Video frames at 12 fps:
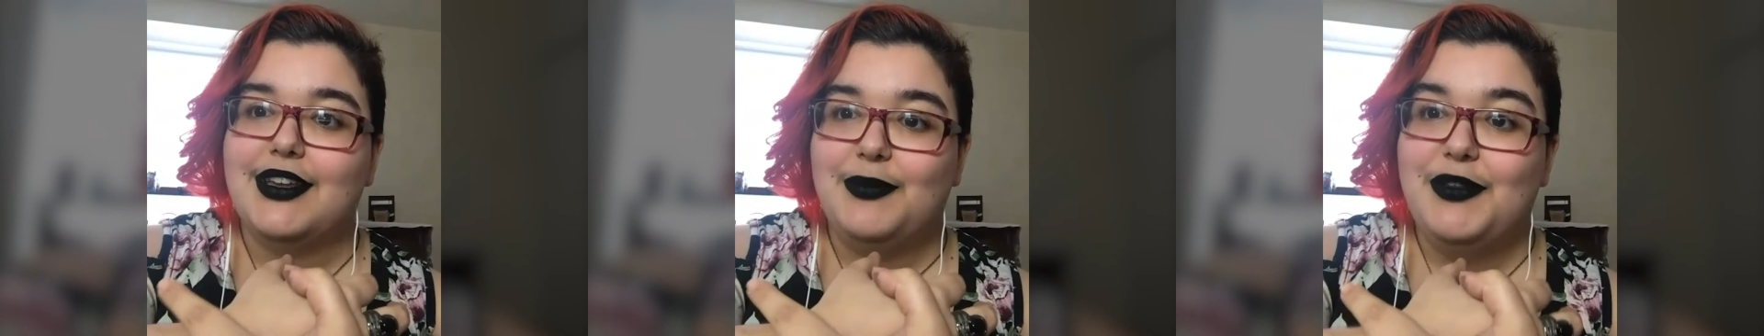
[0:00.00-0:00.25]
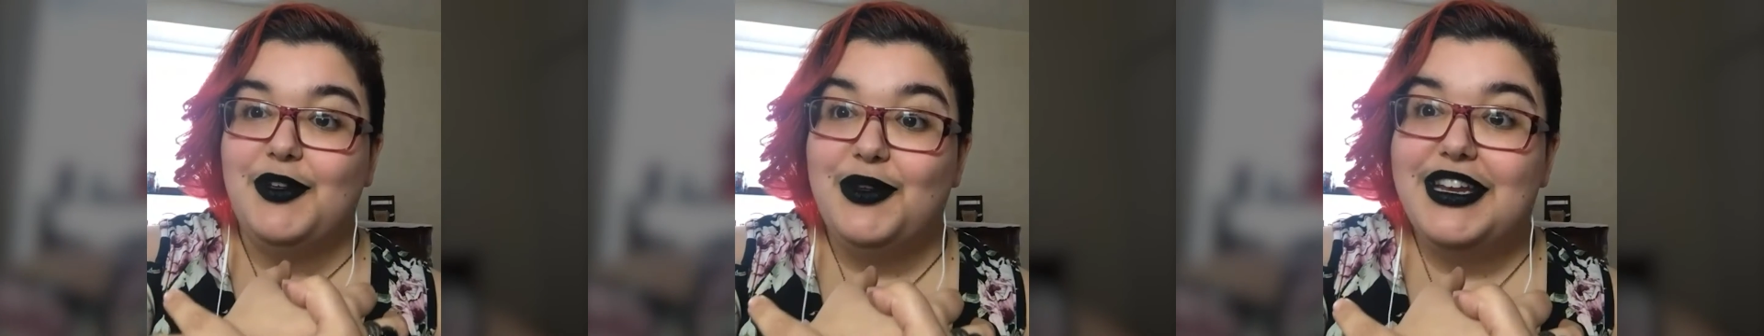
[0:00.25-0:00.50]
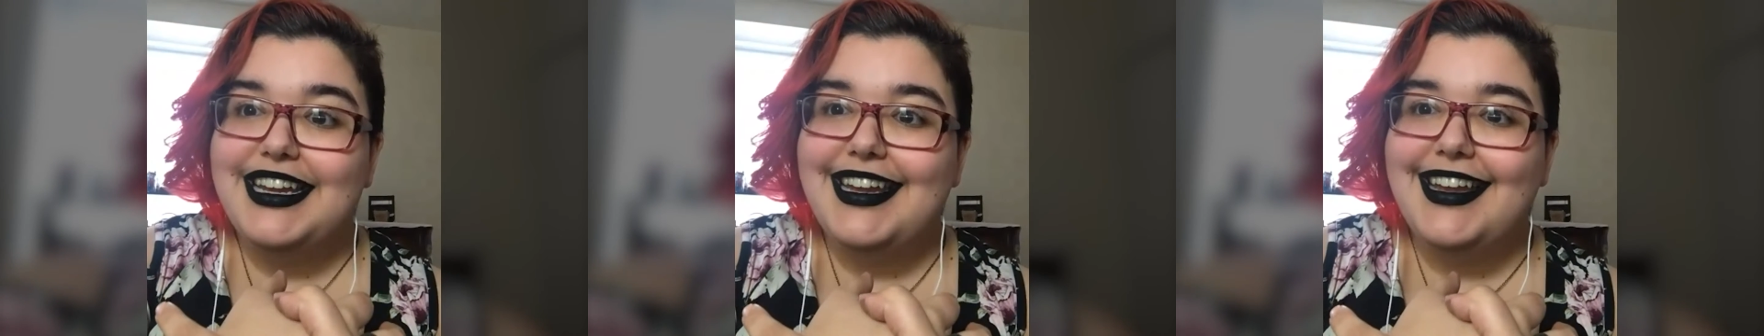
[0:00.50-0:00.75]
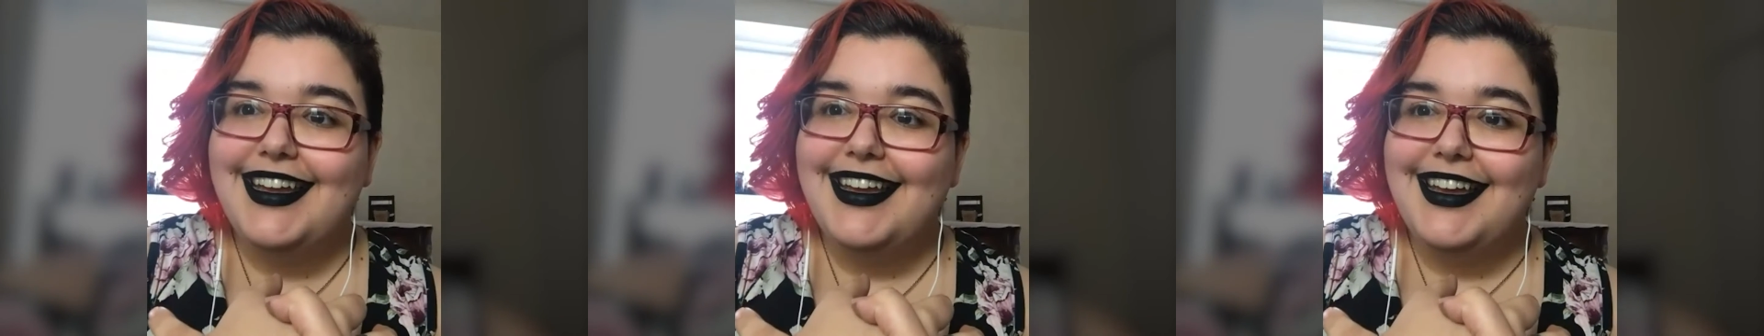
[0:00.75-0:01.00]

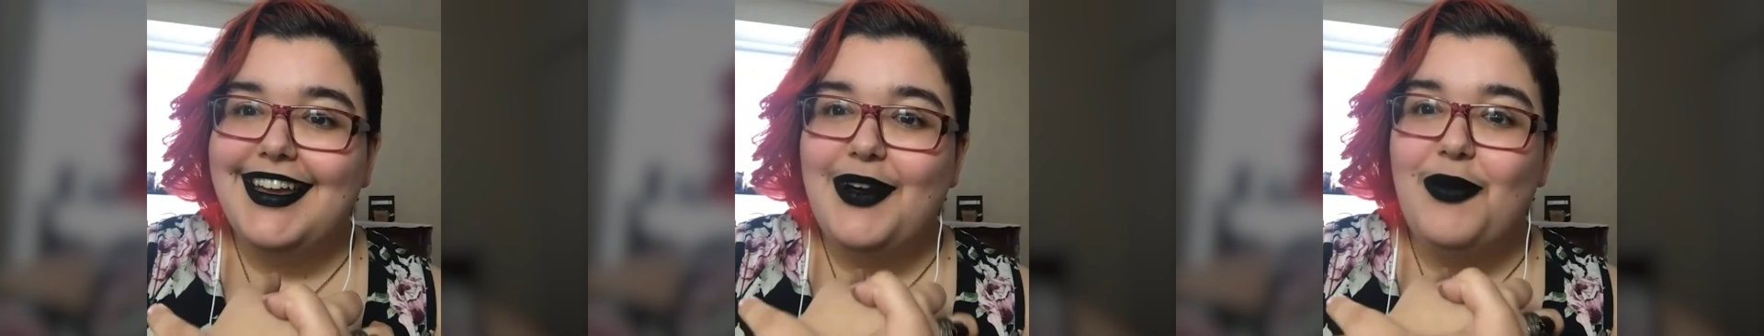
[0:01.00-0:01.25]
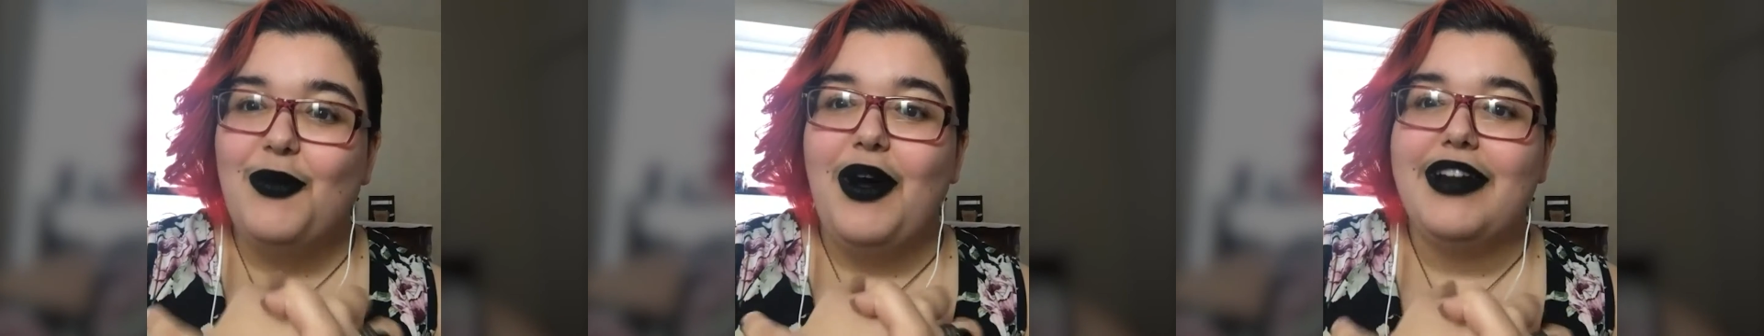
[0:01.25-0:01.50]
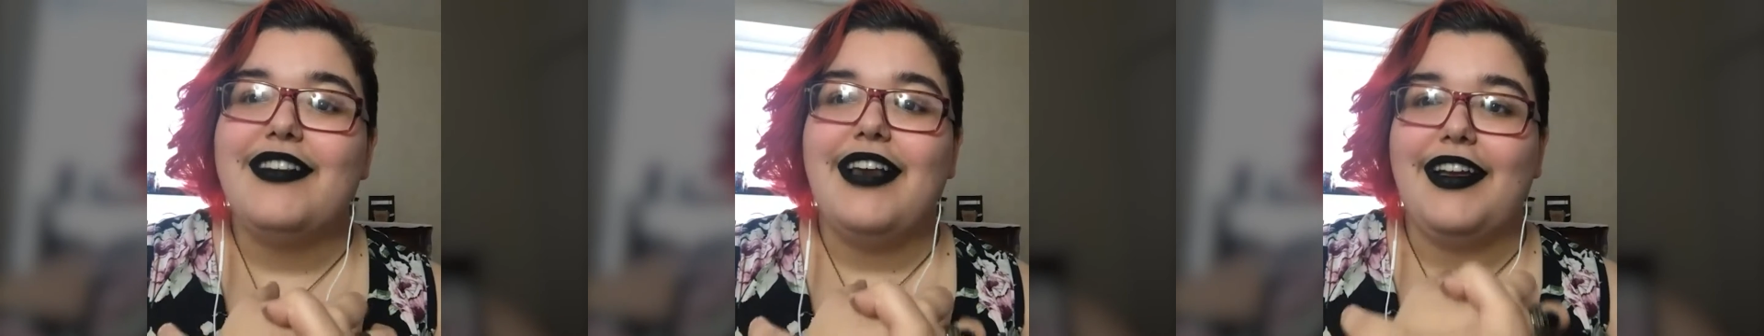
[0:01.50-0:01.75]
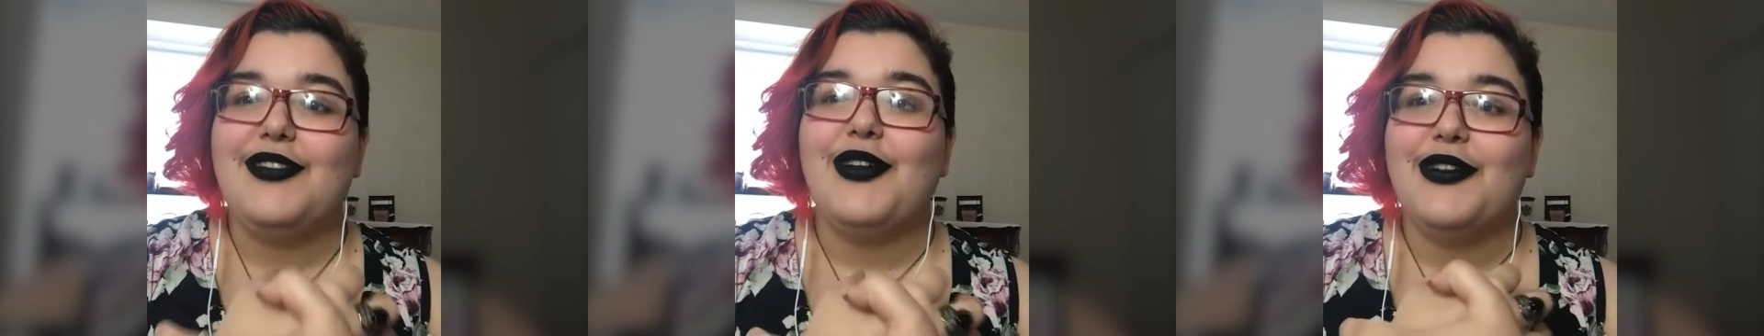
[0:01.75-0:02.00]
community once
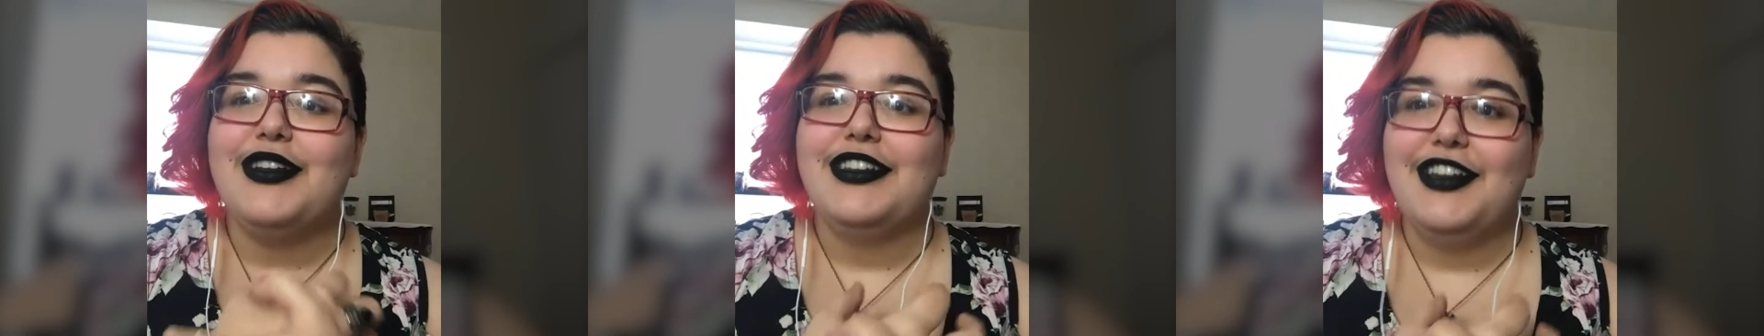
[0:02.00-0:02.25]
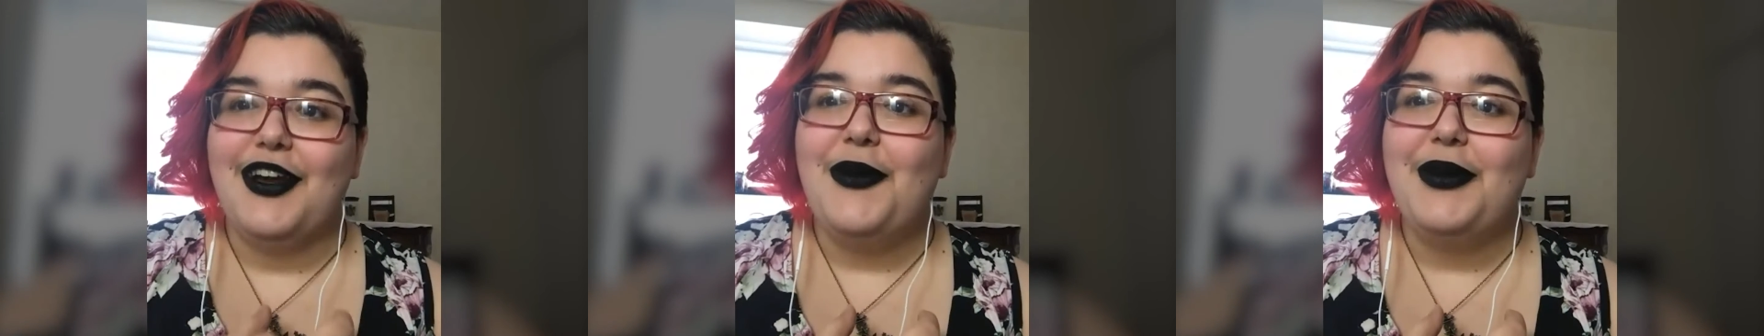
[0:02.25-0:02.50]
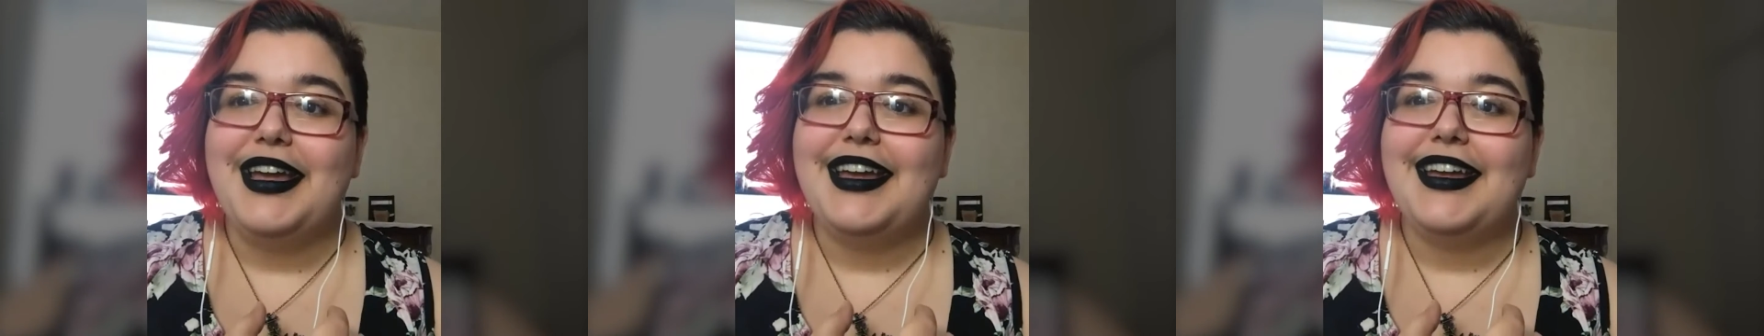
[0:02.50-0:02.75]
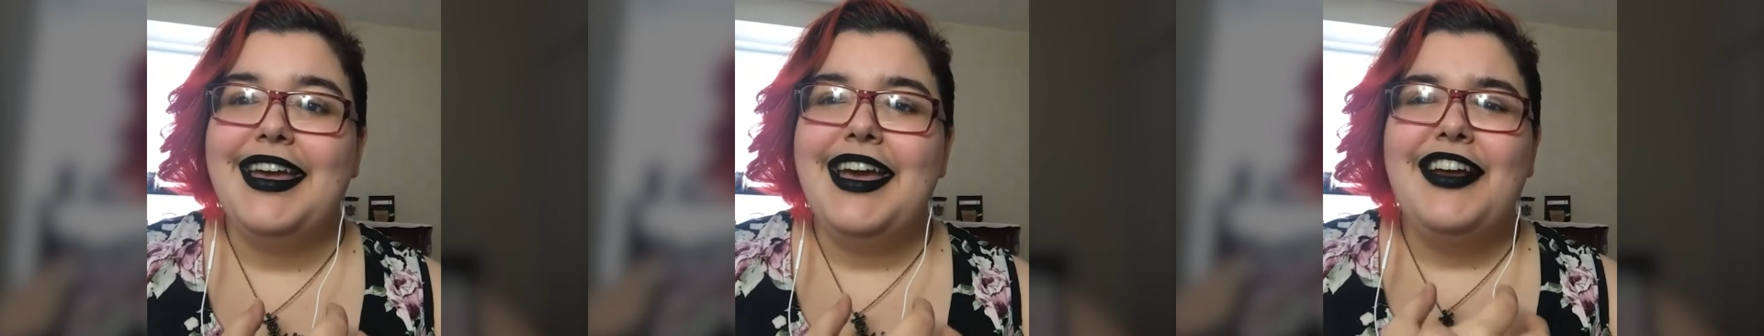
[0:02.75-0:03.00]
I started going,